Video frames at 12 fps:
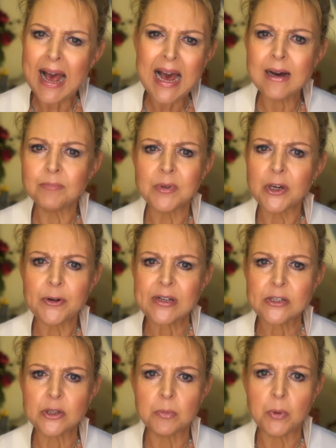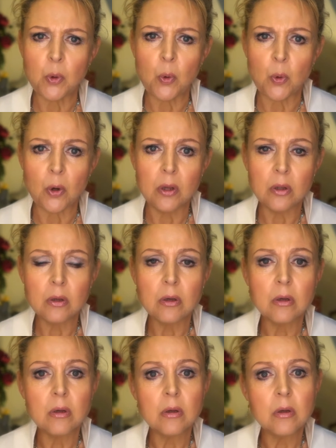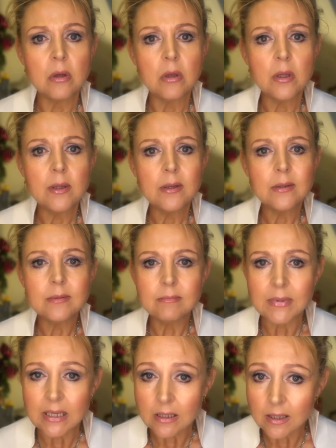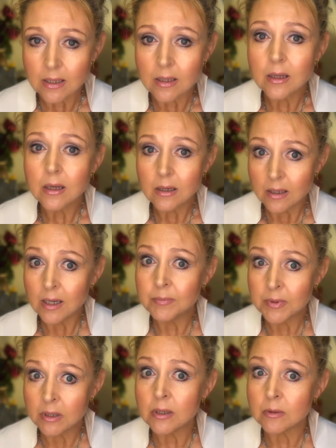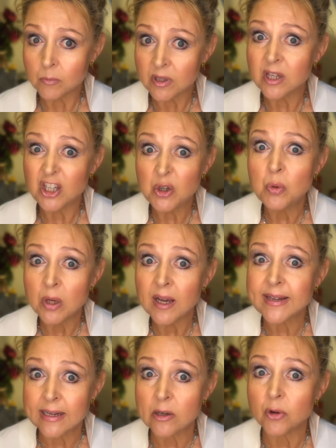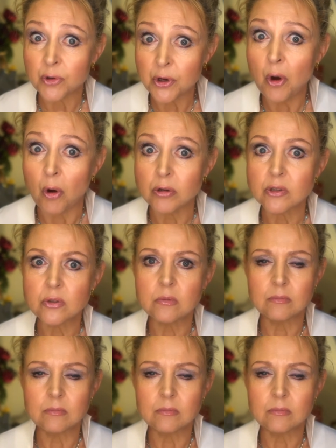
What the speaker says: am going to the ball, meaning I'm going whether you like it or not.